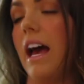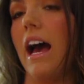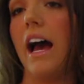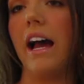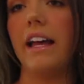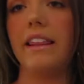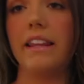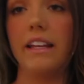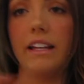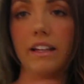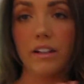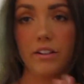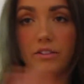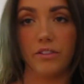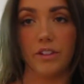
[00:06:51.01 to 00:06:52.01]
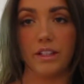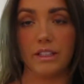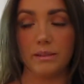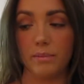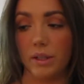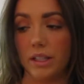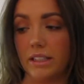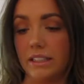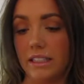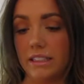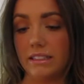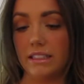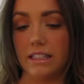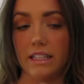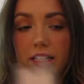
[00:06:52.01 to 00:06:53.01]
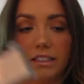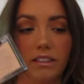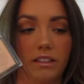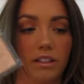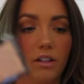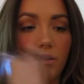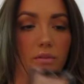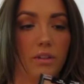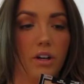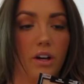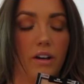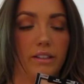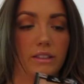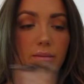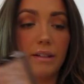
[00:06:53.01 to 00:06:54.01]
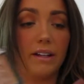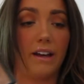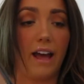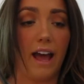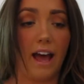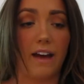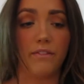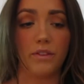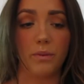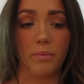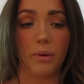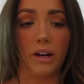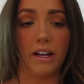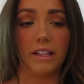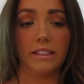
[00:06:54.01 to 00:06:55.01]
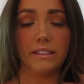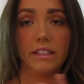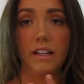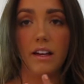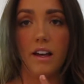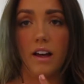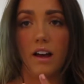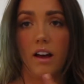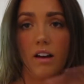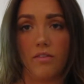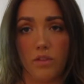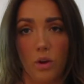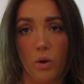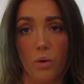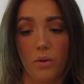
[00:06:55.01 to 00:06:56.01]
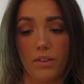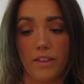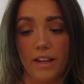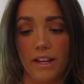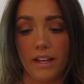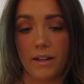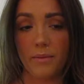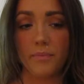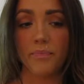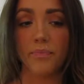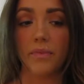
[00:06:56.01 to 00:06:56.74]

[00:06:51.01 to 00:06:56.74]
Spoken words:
I think for this purchase, this alone cost about half the price of the whole thing.